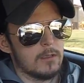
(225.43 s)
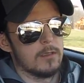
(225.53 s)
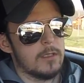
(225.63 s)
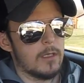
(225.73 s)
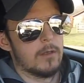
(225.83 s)

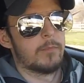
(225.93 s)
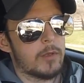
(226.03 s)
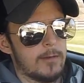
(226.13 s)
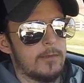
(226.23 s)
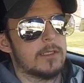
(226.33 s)
The
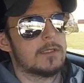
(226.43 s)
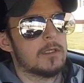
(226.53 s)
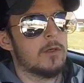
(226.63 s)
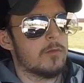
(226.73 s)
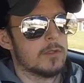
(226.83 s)
previous
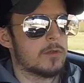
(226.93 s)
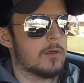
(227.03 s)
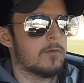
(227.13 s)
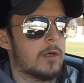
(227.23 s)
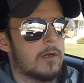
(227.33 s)
tune was
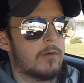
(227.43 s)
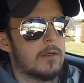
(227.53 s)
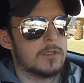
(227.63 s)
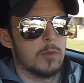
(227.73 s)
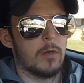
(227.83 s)
running right
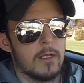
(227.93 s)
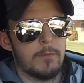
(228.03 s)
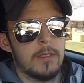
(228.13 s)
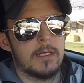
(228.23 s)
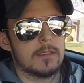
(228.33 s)
around
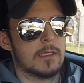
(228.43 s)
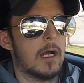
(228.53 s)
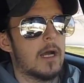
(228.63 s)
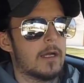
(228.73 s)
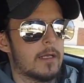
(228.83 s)
20
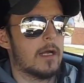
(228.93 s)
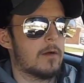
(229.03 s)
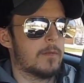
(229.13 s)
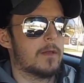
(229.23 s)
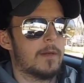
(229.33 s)
psi. Now
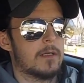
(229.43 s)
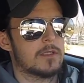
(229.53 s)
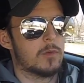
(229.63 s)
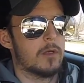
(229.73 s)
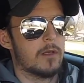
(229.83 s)
I'm at about
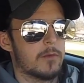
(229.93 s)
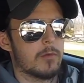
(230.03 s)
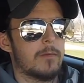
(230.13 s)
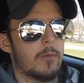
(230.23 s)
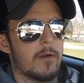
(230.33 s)

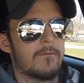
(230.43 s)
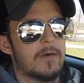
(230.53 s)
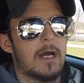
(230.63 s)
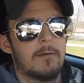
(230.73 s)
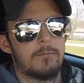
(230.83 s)

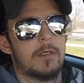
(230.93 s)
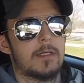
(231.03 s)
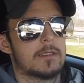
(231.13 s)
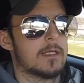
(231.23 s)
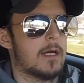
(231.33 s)

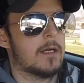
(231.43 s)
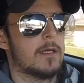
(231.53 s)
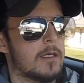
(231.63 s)
23.5 psi.